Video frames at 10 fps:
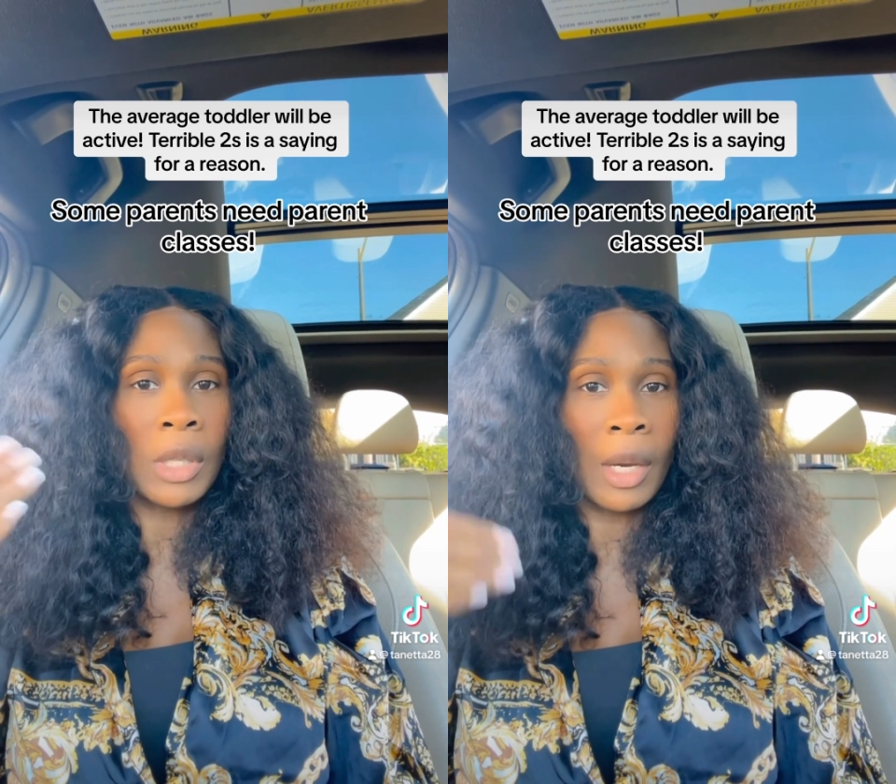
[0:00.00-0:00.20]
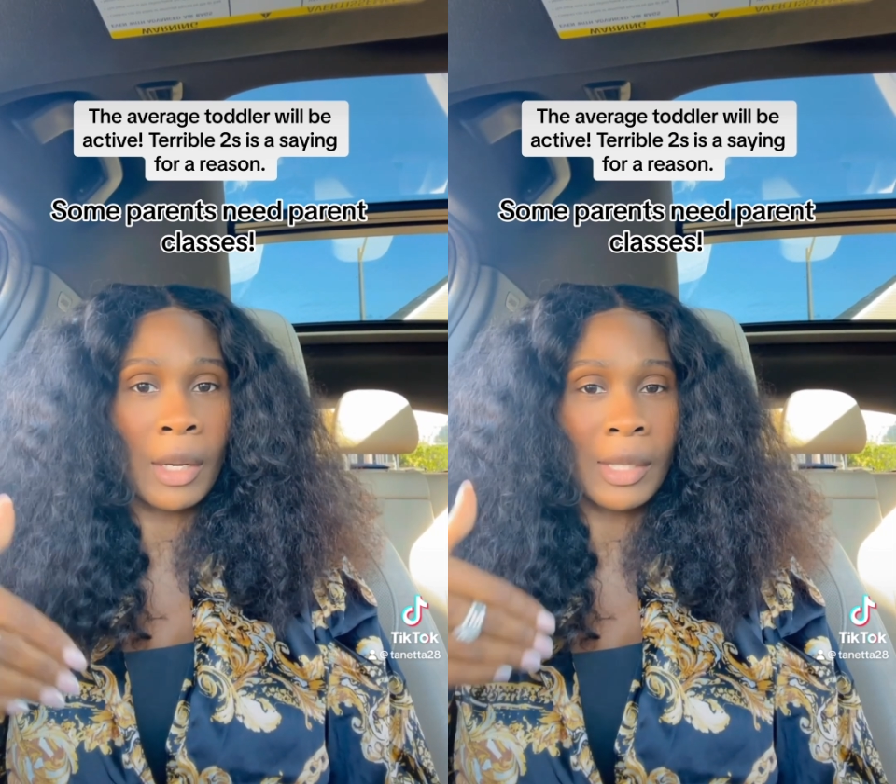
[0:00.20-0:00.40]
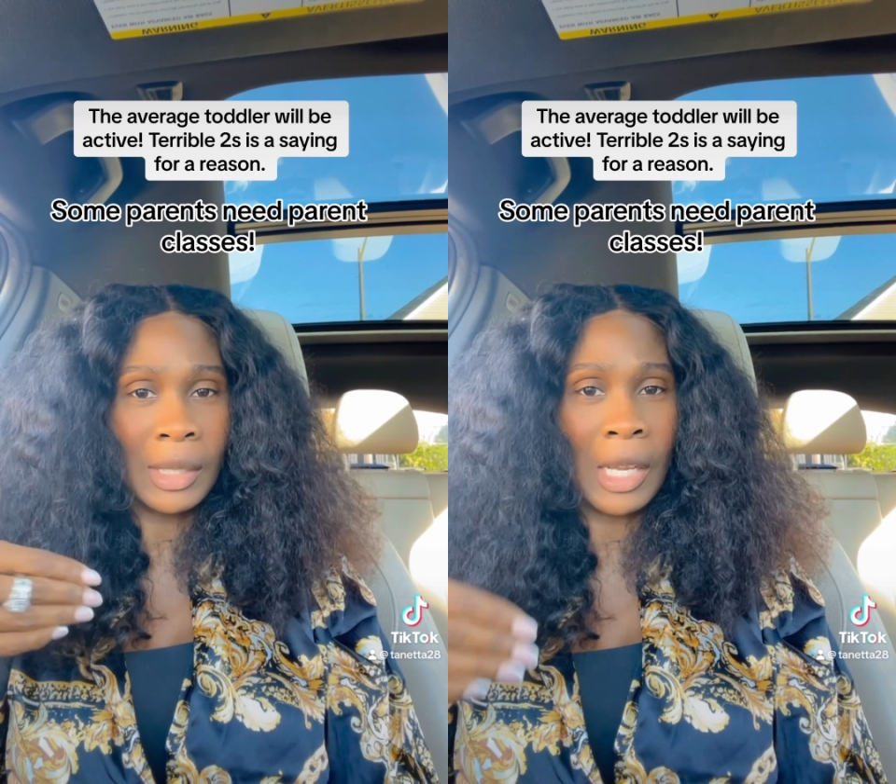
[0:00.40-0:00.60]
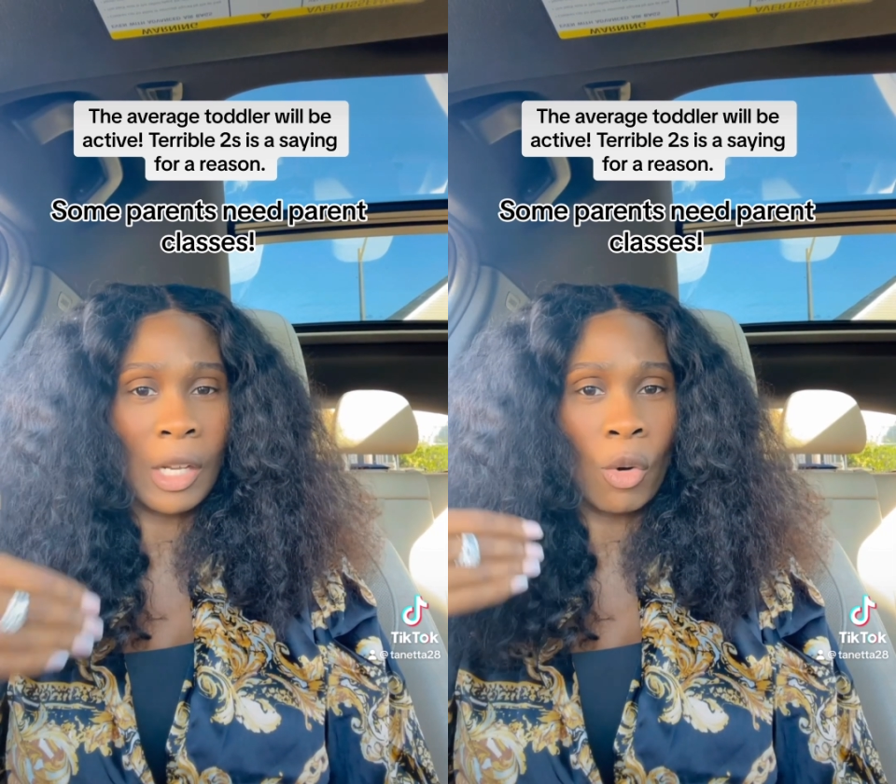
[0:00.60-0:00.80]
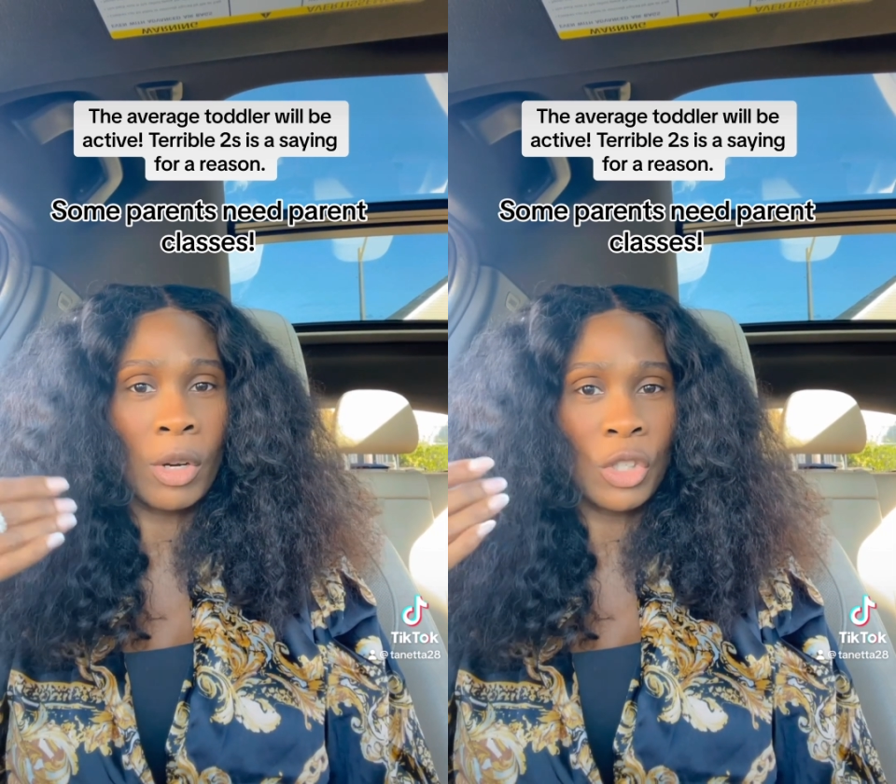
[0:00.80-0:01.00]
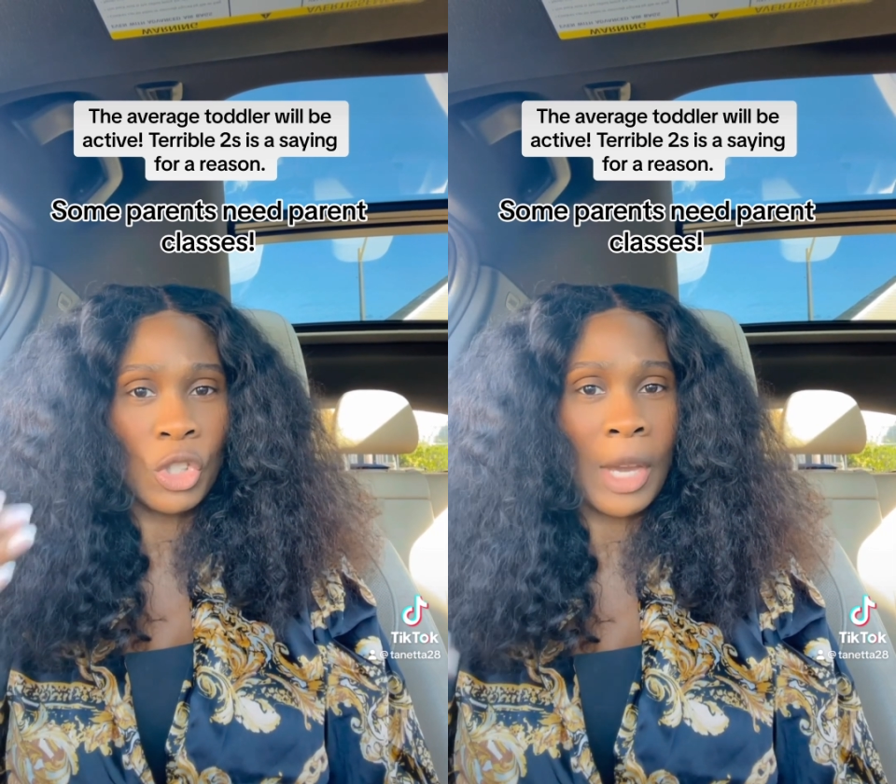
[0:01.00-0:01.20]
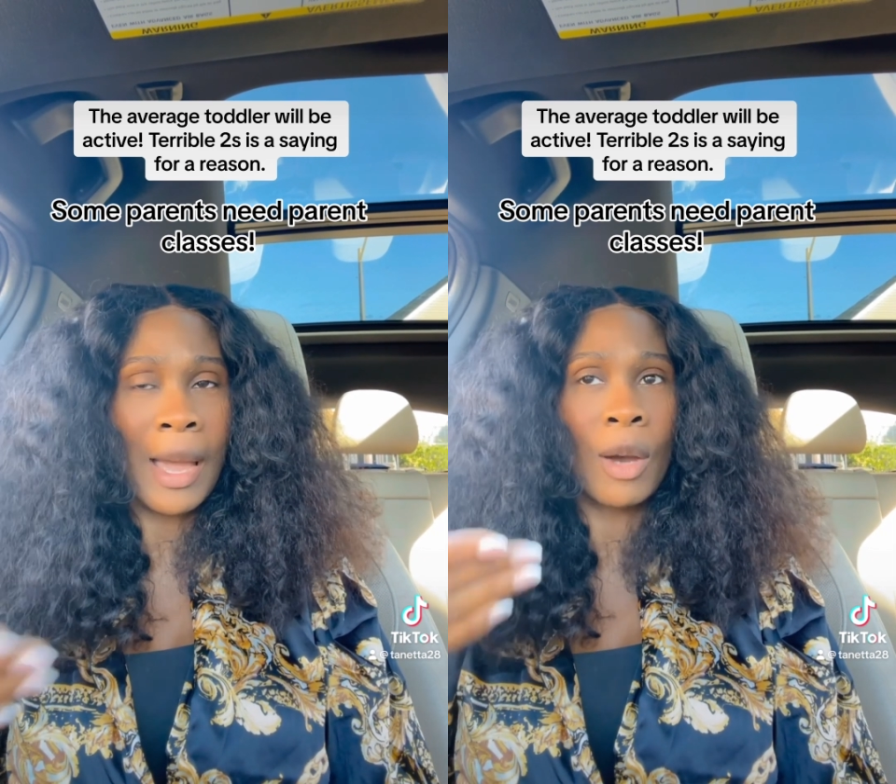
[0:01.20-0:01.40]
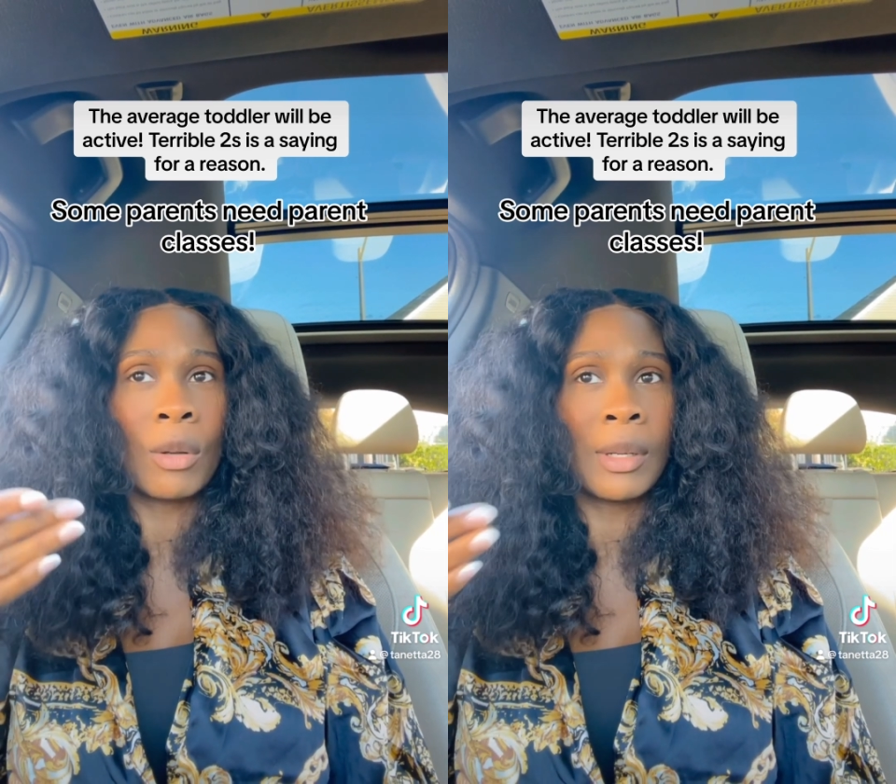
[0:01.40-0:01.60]
can understand it on a
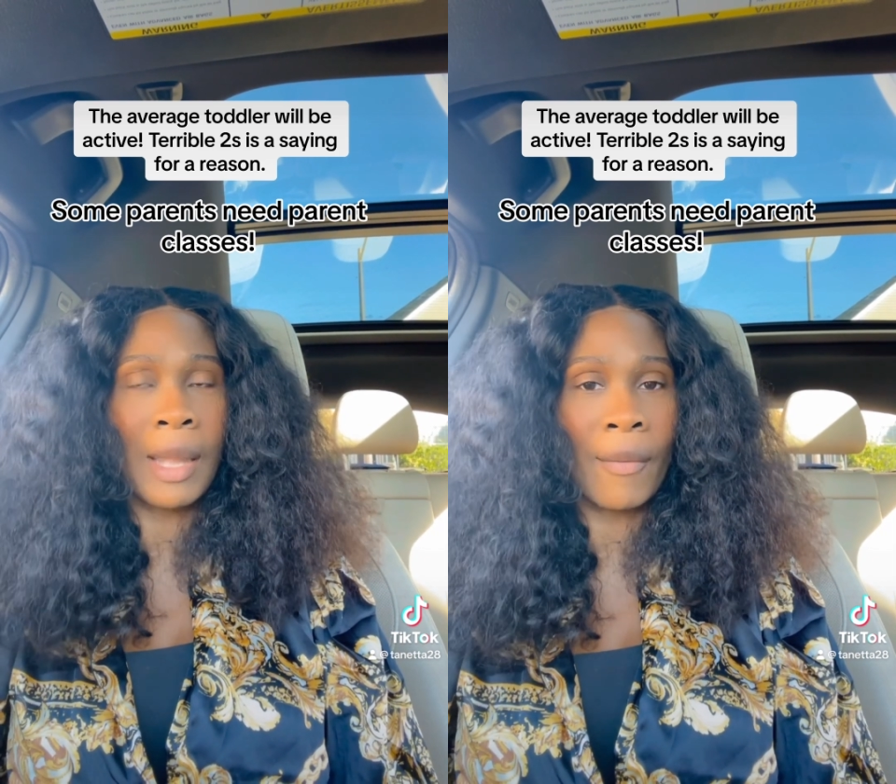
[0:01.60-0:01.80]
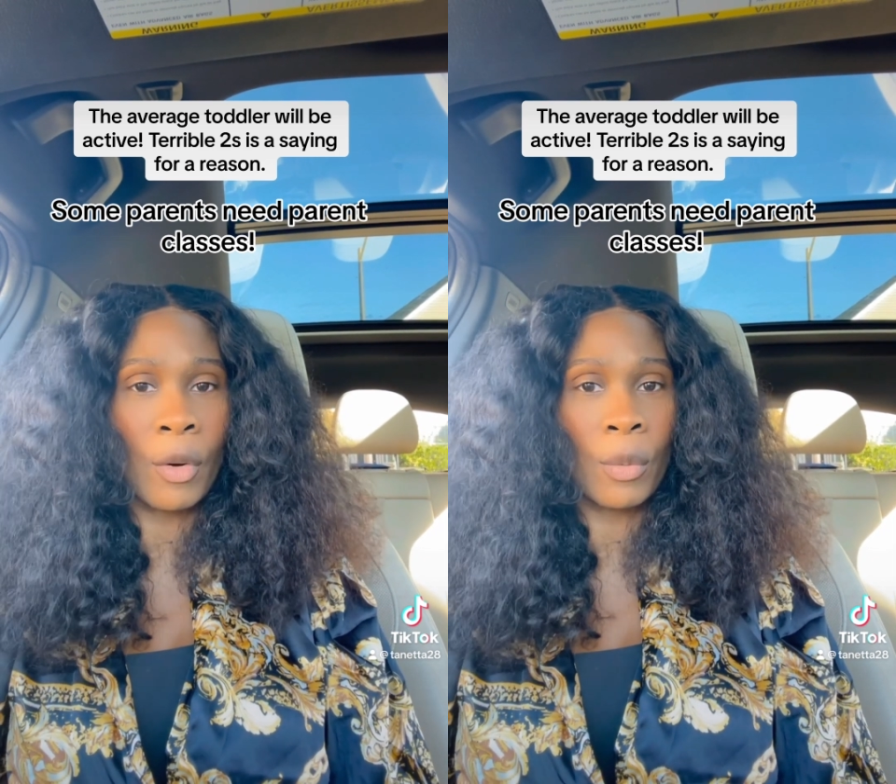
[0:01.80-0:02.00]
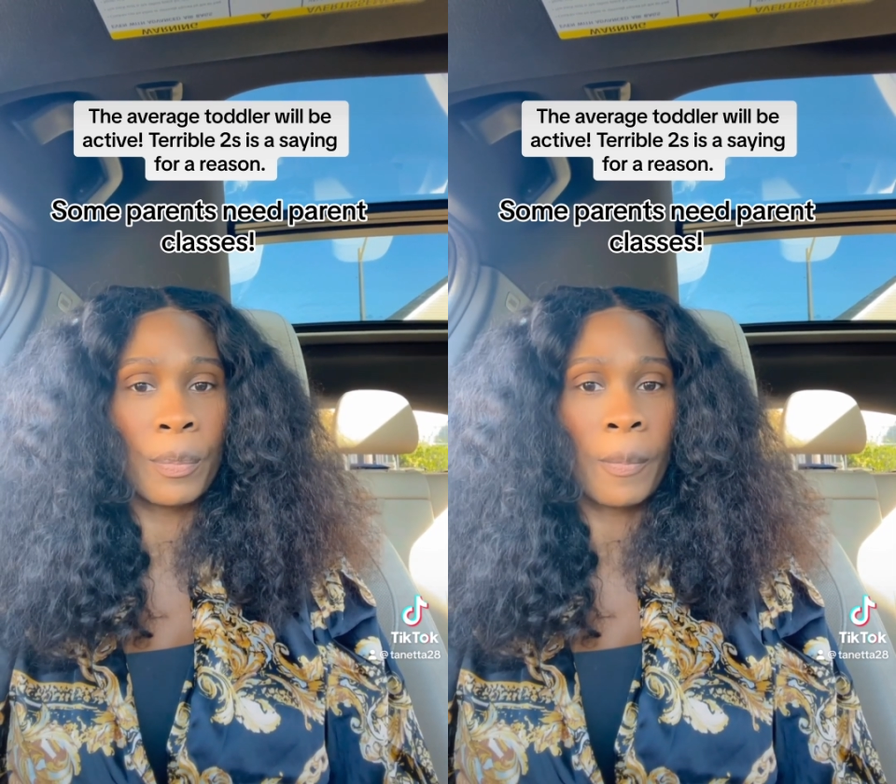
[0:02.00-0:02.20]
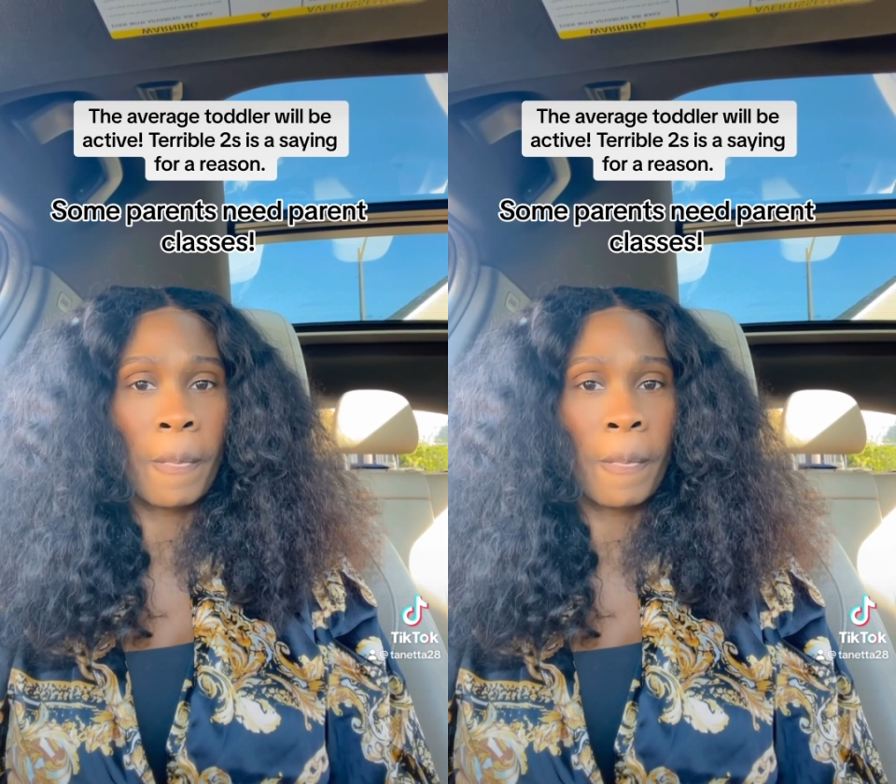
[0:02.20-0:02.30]
child level,